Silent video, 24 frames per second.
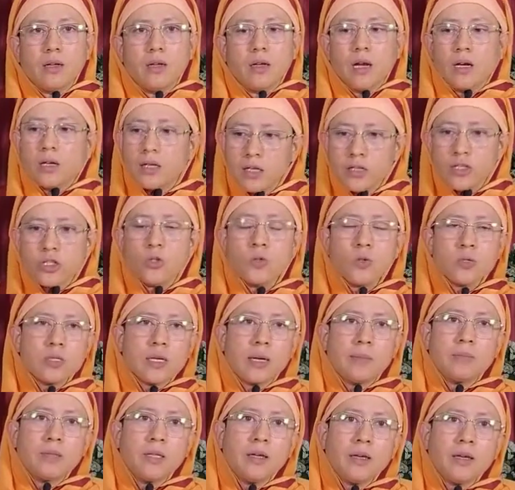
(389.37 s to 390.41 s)
At least do
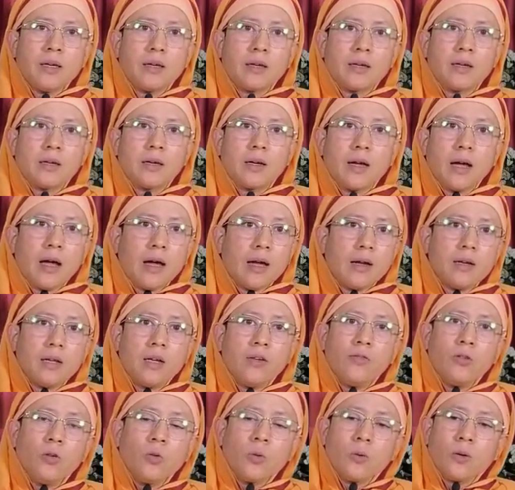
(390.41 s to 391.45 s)
something. And
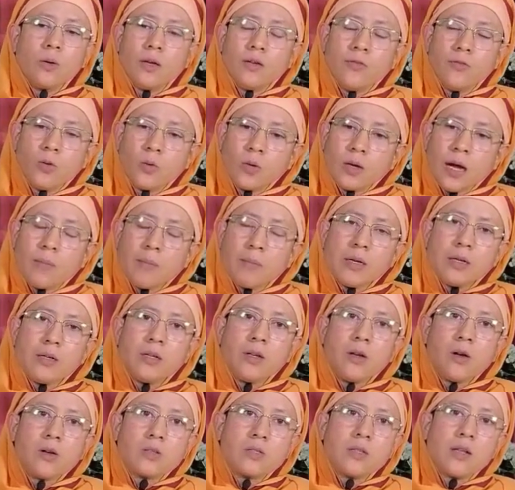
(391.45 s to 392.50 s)
if you commit
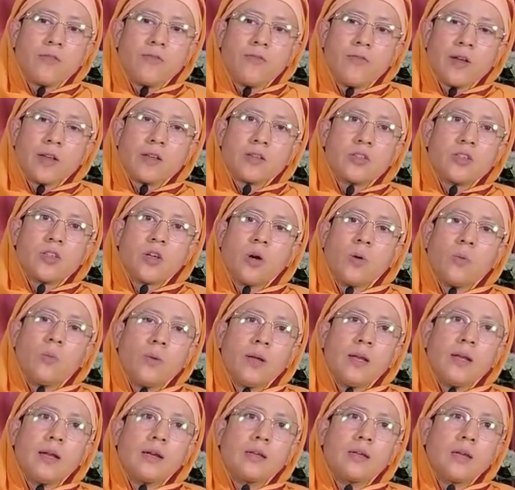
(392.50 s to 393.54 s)
yourself, fix your
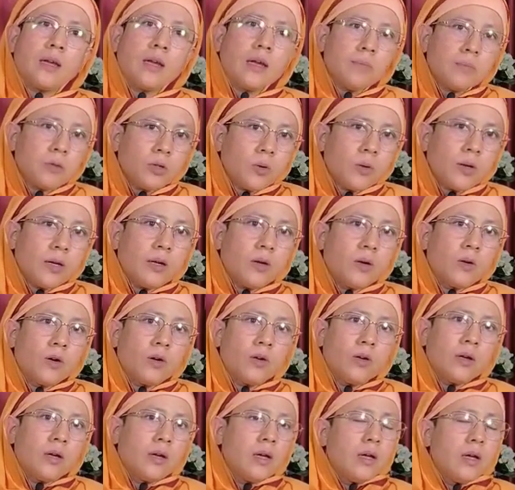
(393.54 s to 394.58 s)
will and keep doing
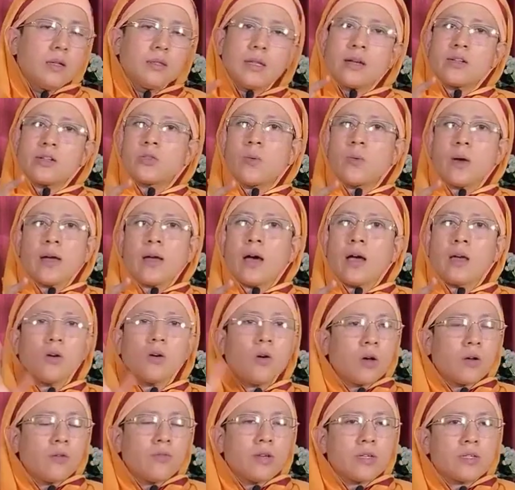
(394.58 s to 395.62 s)
good, that's why I
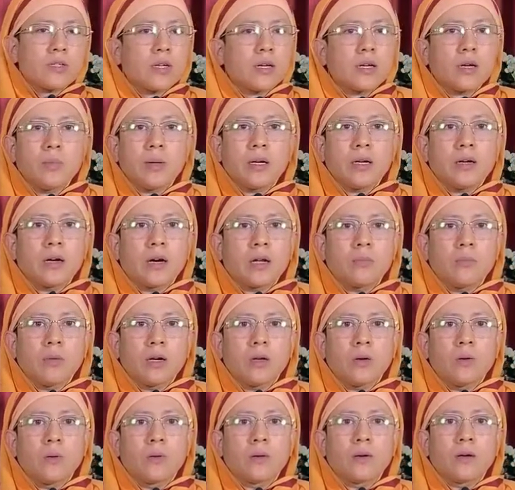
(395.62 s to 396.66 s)
always recommend karma
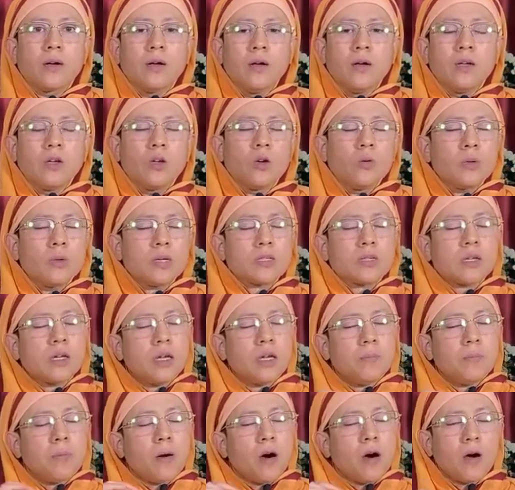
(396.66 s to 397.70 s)
yoga. You must
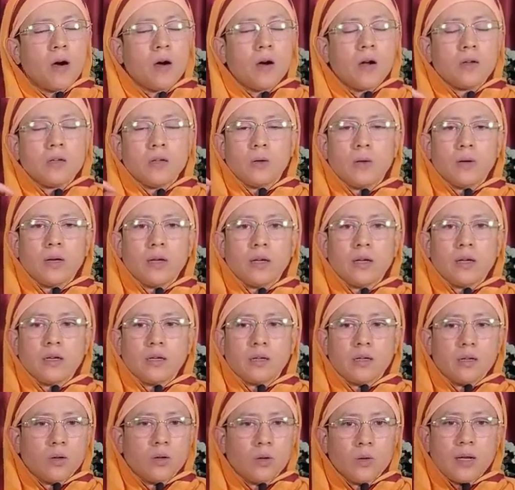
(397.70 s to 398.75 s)
keep on doing
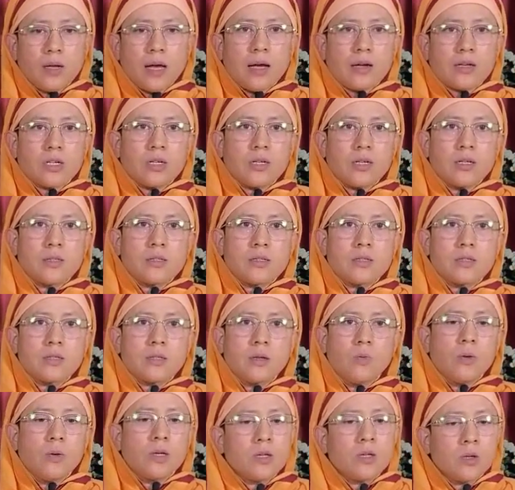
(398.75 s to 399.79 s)
good actions,
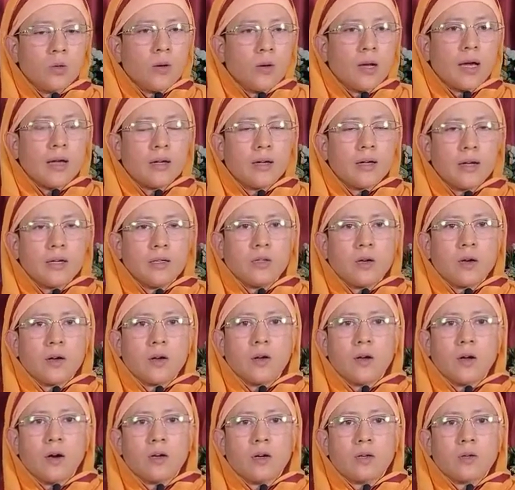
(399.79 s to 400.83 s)
whether you like it or
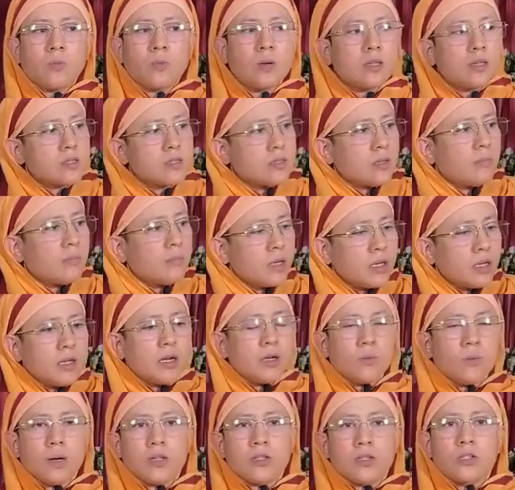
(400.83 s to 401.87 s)
not, whether somebody
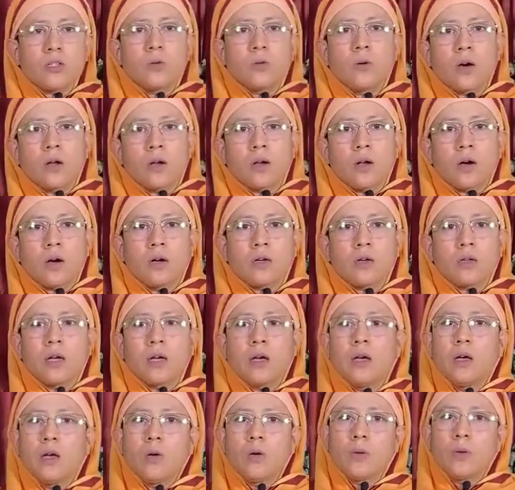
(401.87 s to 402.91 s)
advised you or not,
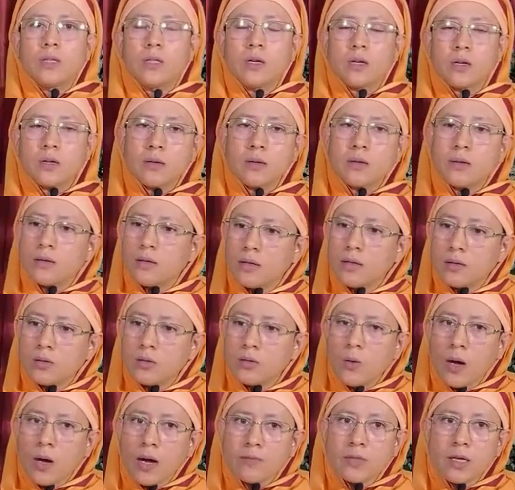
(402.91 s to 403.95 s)
whether
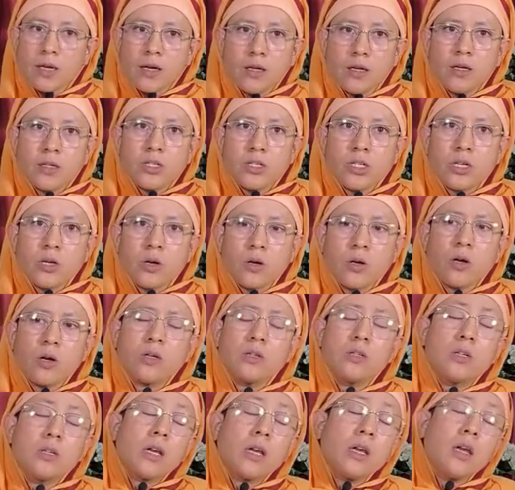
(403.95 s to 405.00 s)
you have the energy or
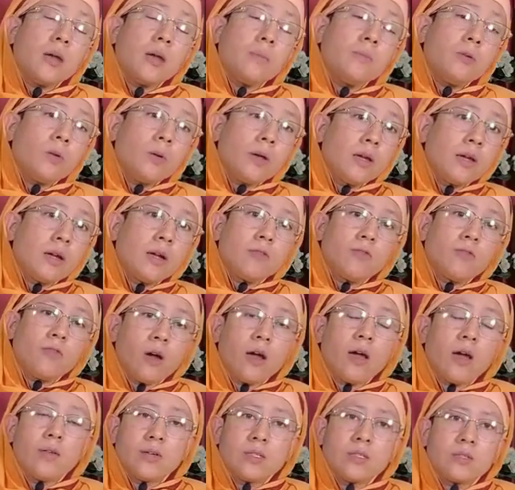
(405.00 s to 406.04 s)
not, keep doing it for
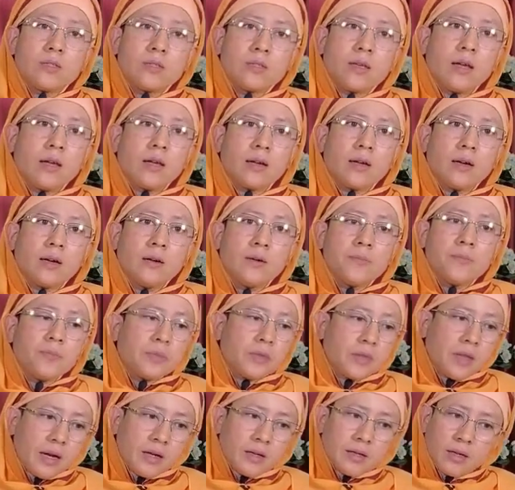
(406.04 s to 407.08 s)
heaven's sake.
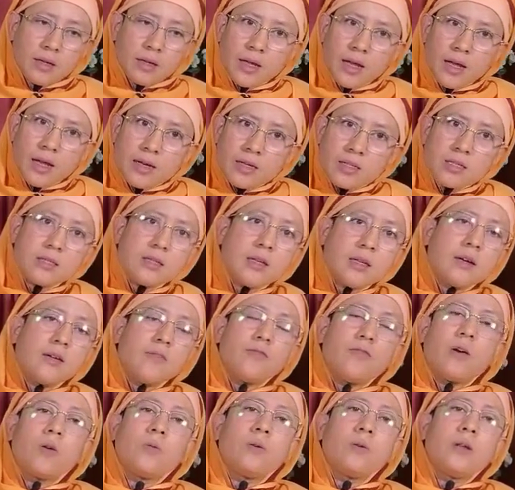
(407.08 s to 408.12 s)
That creates the
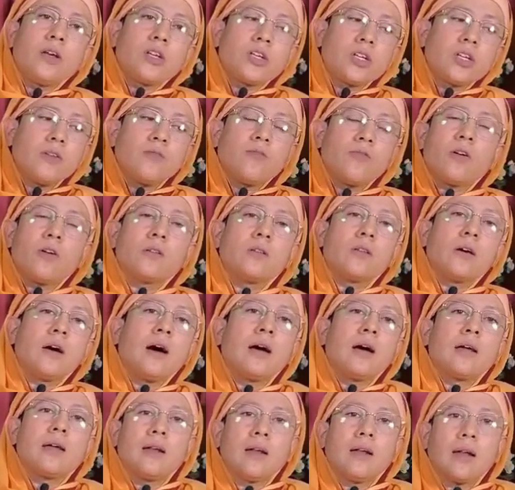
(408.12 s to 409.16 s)
foundation for the
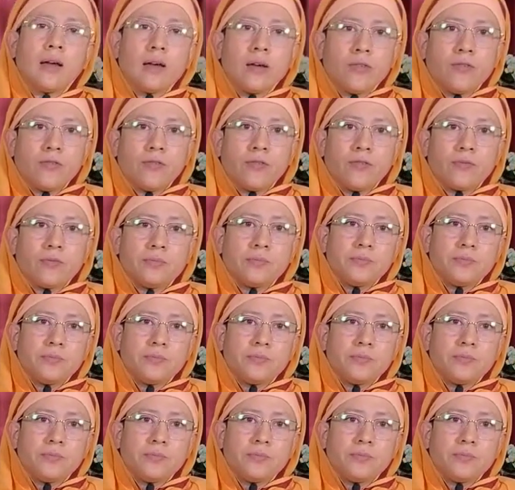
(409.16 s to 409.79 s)
higher life.